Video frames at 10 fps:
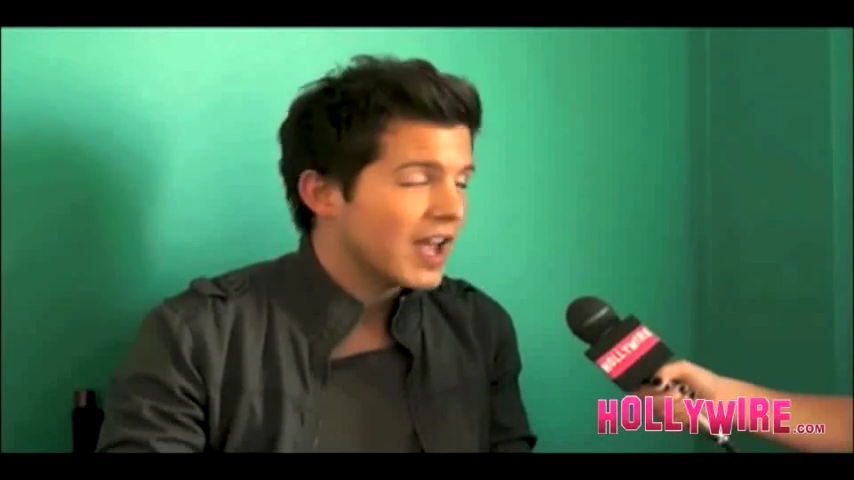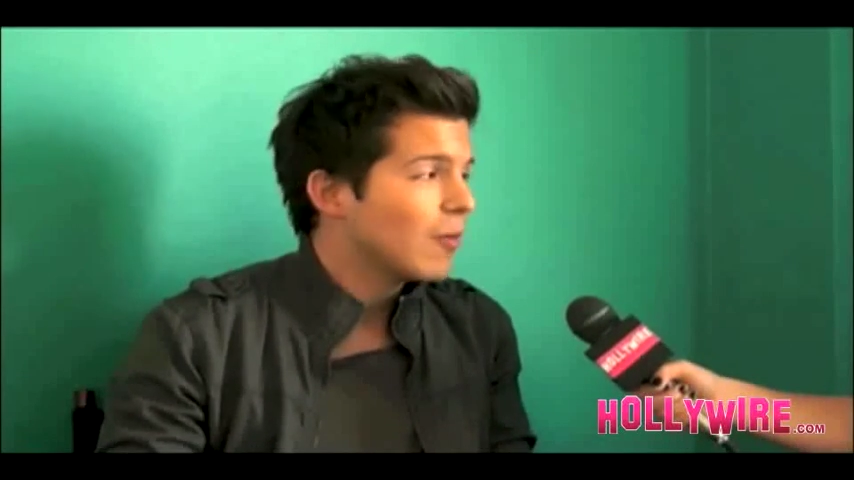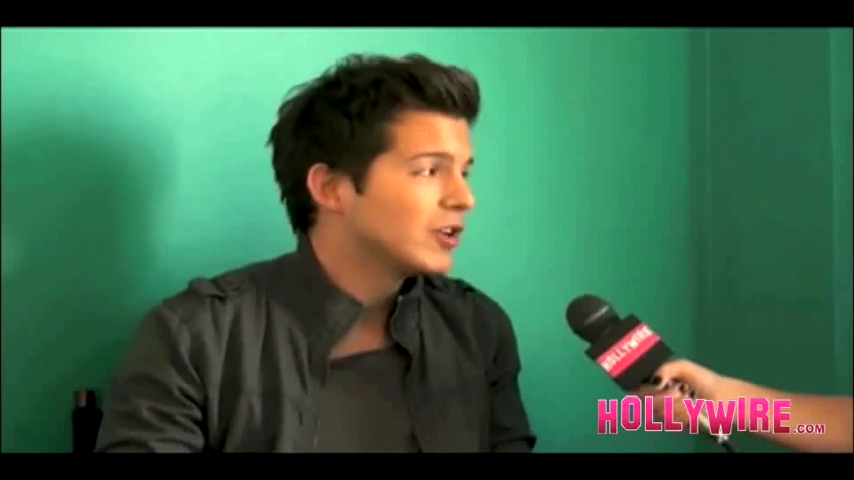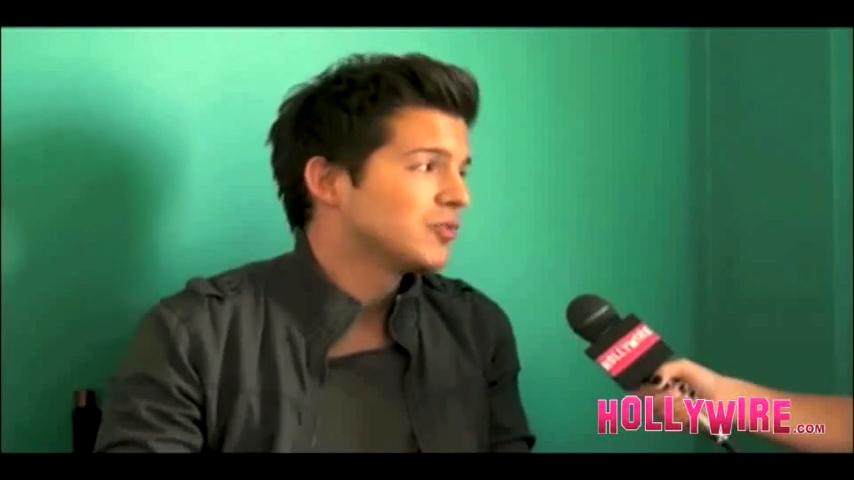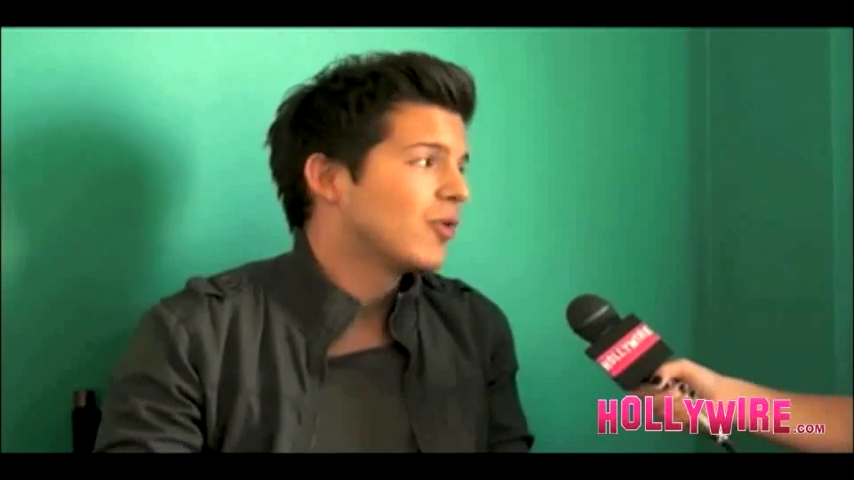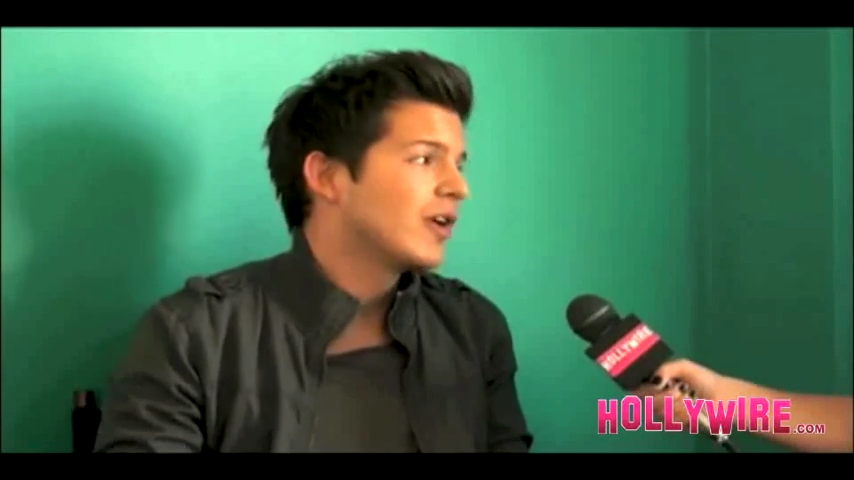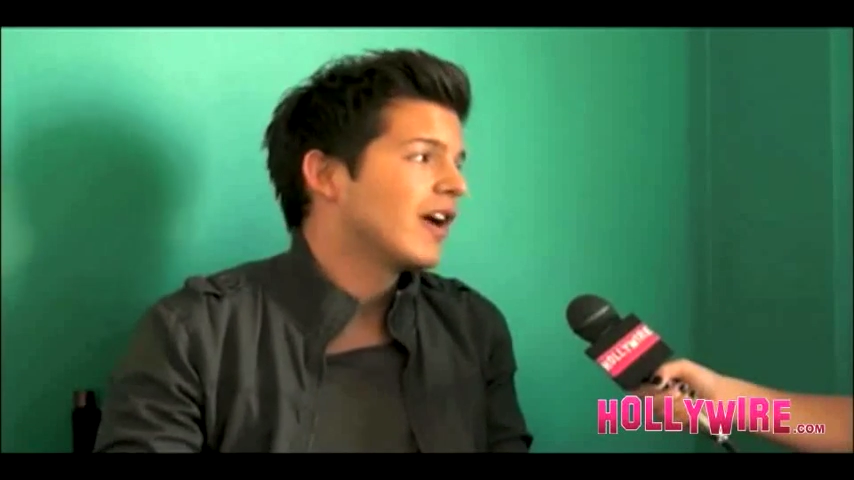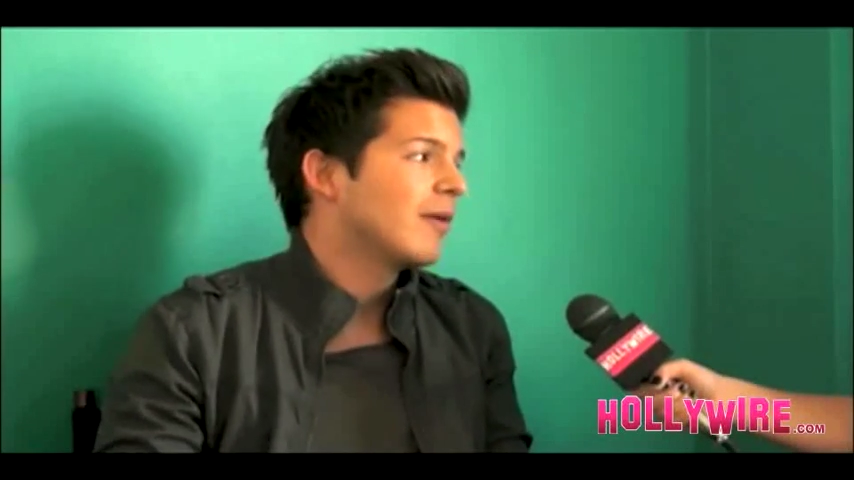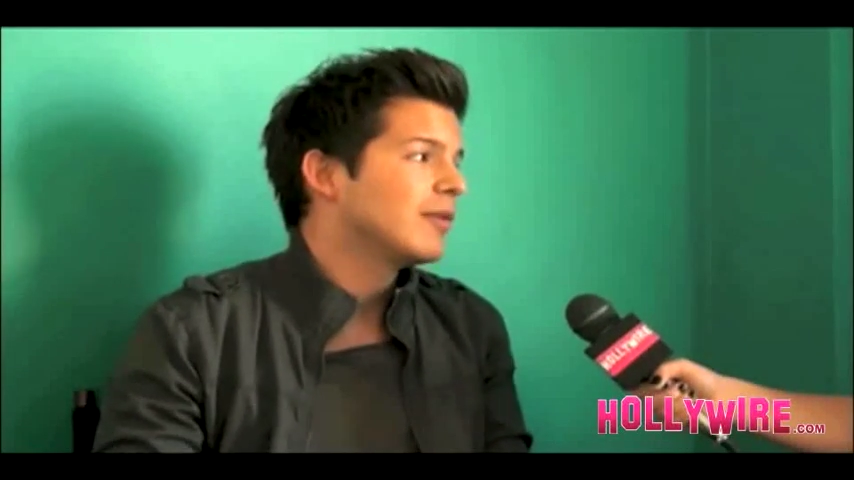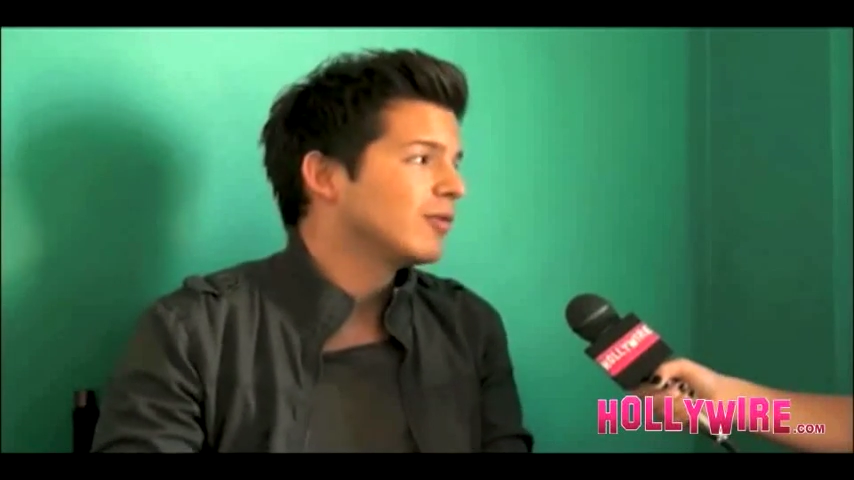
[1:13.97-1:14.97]
at which point
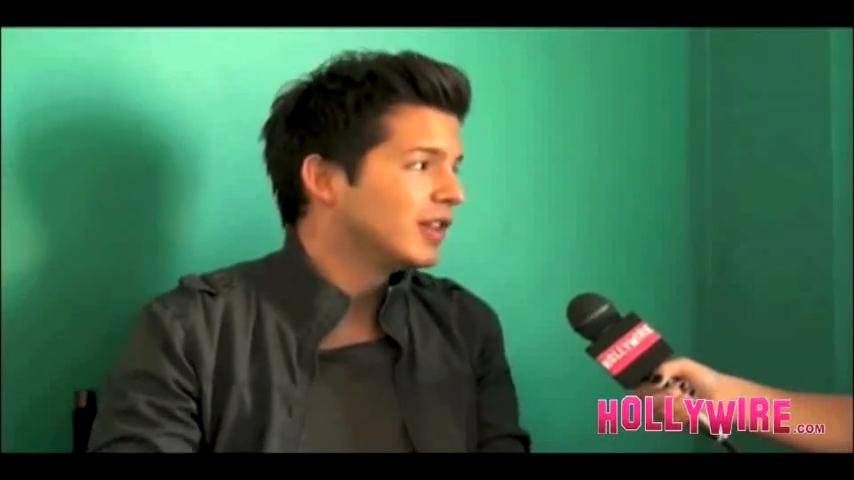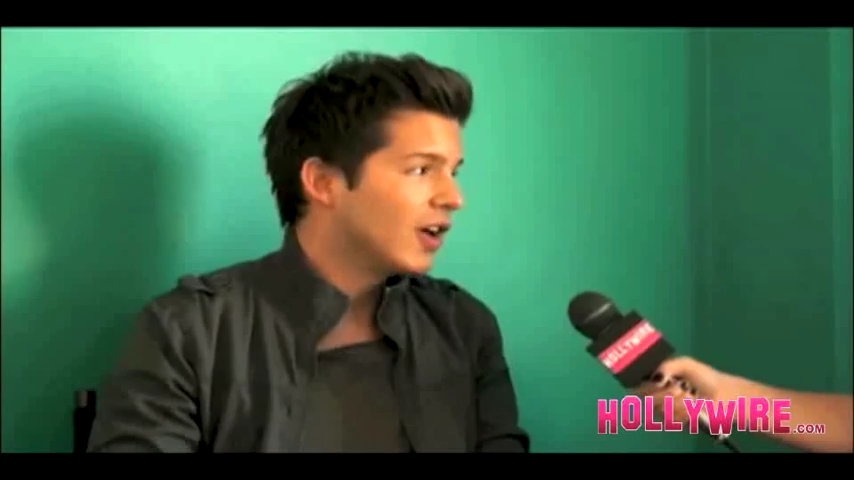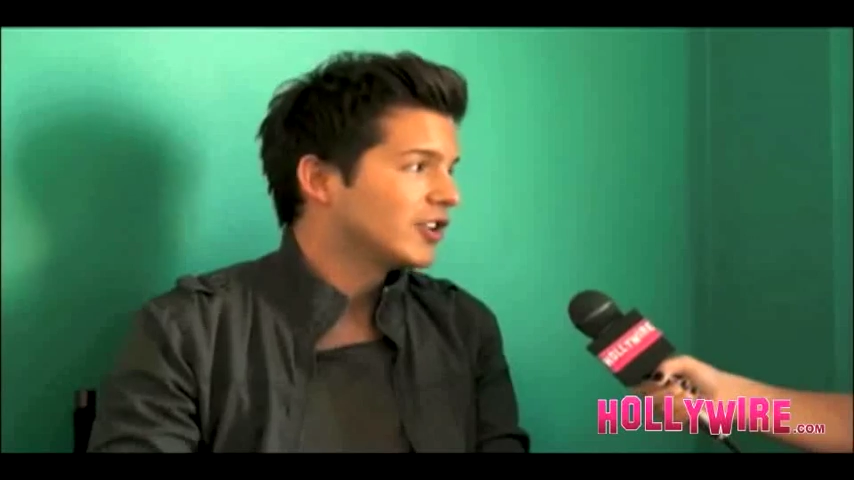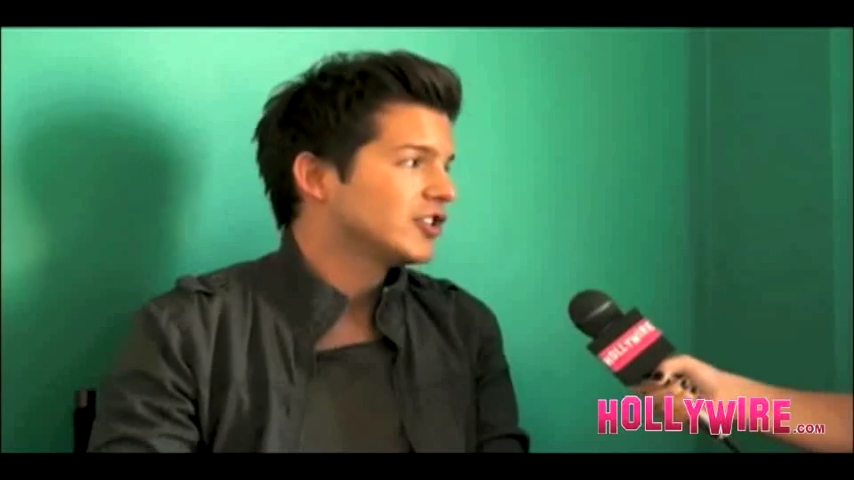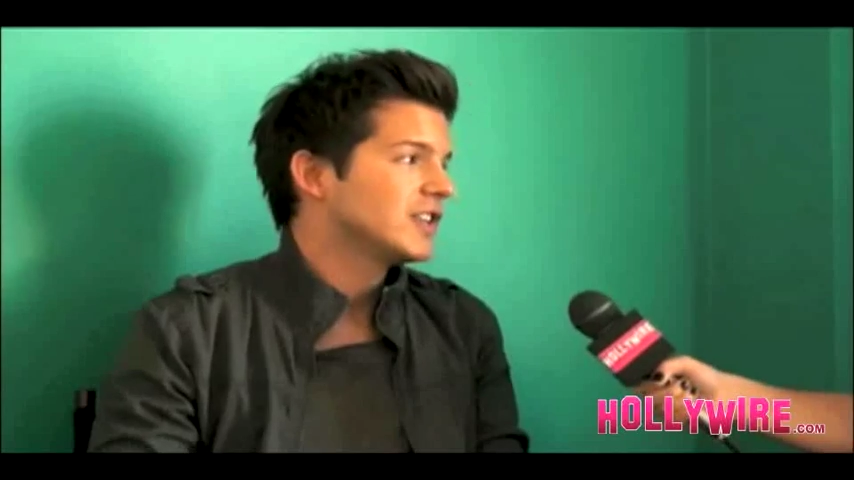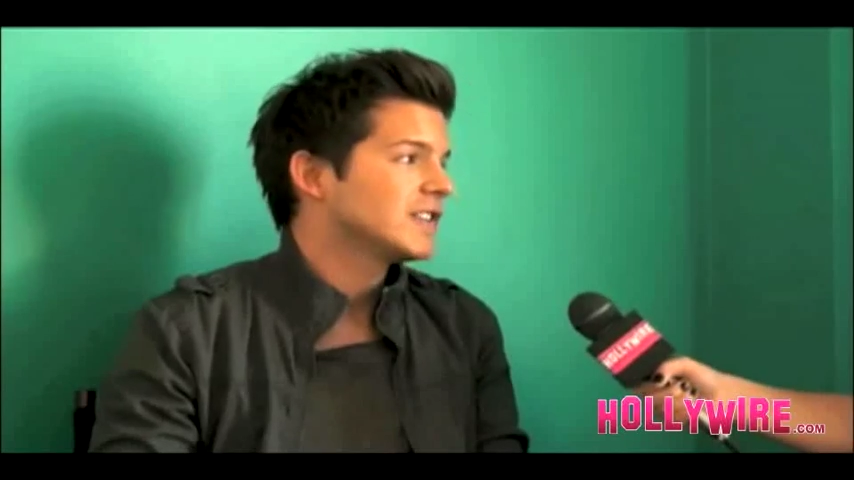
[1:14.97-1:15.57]
I'll be relaunching